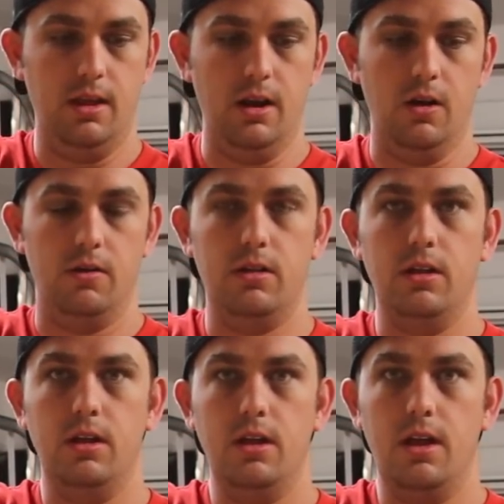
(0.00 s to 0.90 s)
You know,
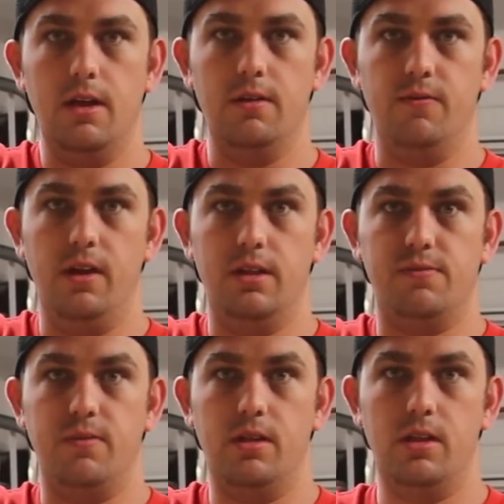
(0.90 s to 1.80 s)

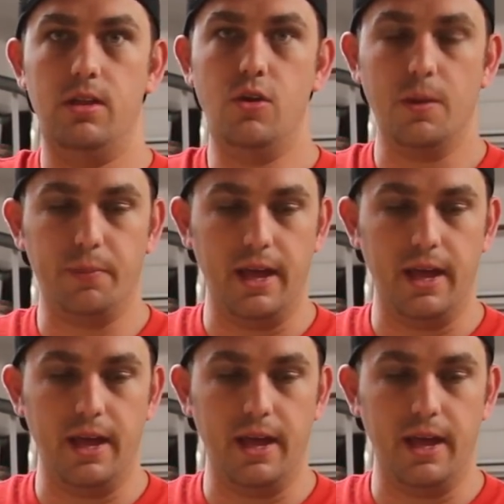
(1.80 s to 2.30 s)
it's, you can